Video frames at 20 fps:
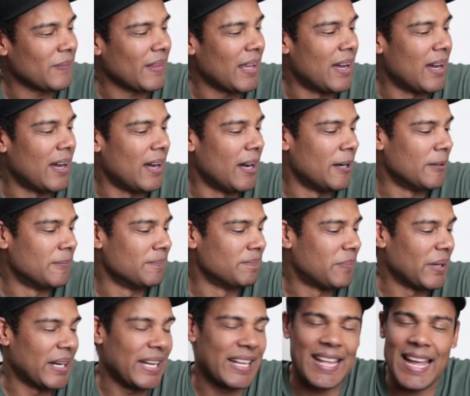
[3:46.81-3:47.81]

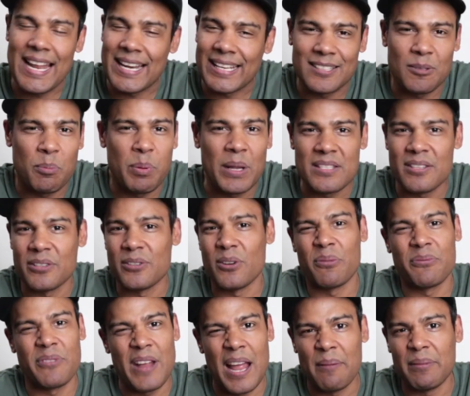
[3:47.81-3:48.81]
But again, it depends on
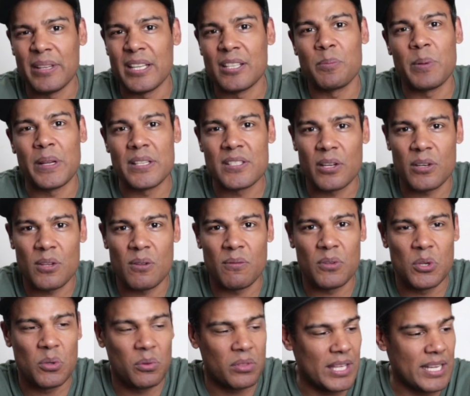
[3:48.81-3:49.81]
your family. It depends on how you
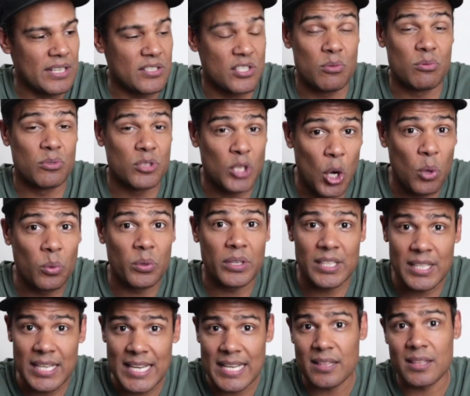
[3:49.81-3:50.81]
view things. You
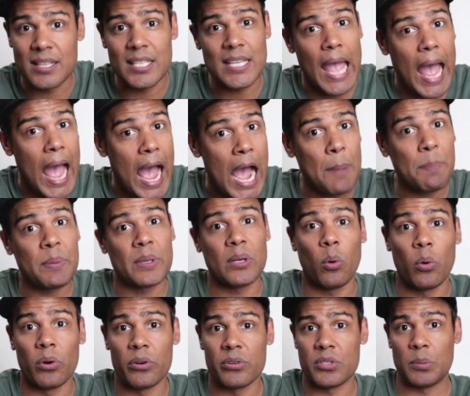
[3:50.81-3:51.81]
don't need the app in
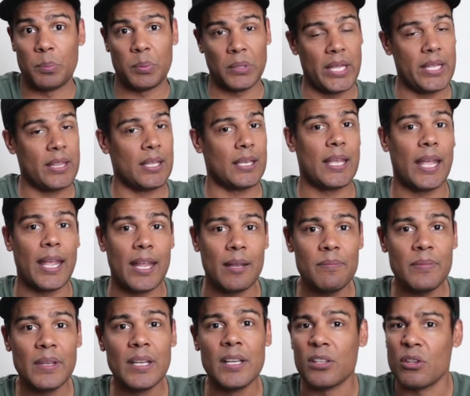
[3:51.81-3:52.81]
order to play the
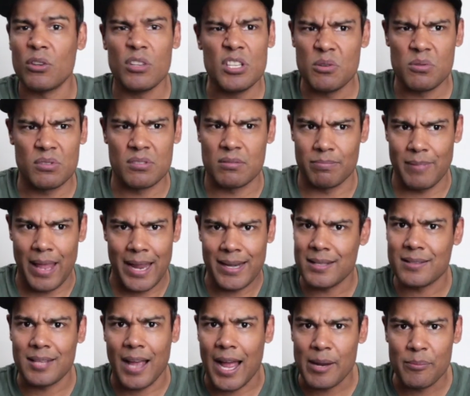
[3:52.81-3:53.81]
game. You can use
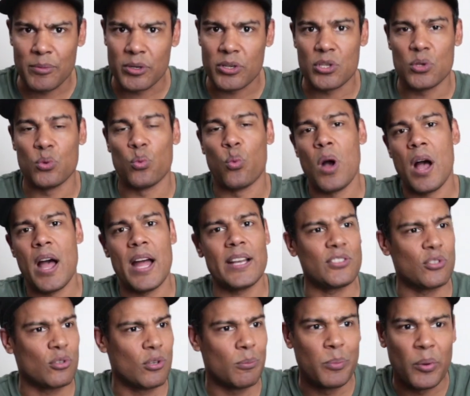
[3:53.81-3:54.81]
any timer you
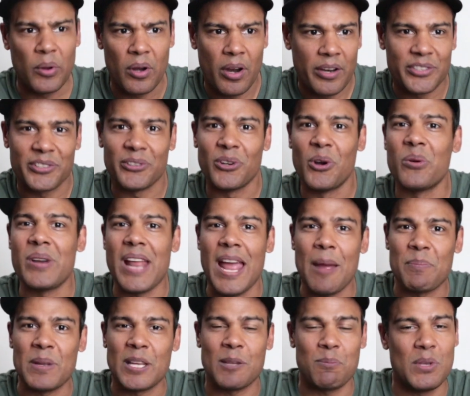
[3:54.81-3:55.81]
want. You can put on your own
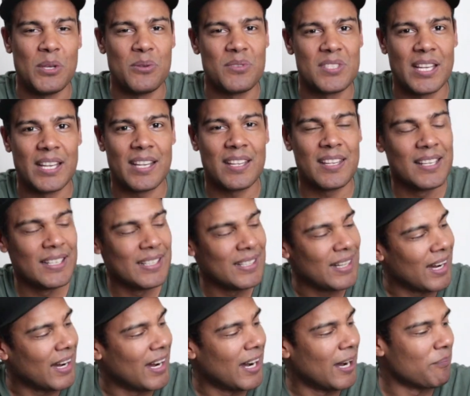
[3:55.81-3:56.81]
epic music.
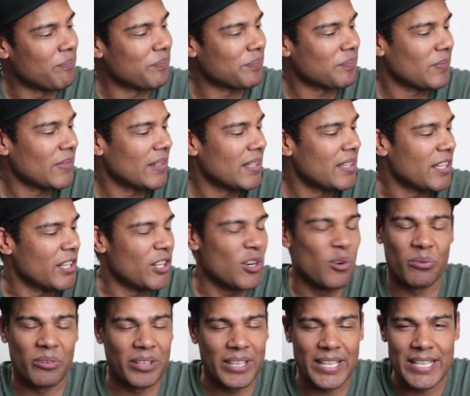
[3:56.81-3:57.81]
You
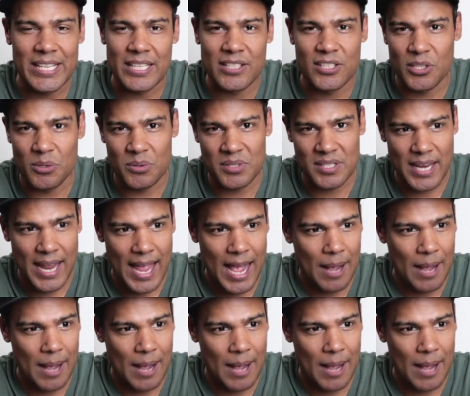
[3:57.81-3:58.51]
don't really need to use the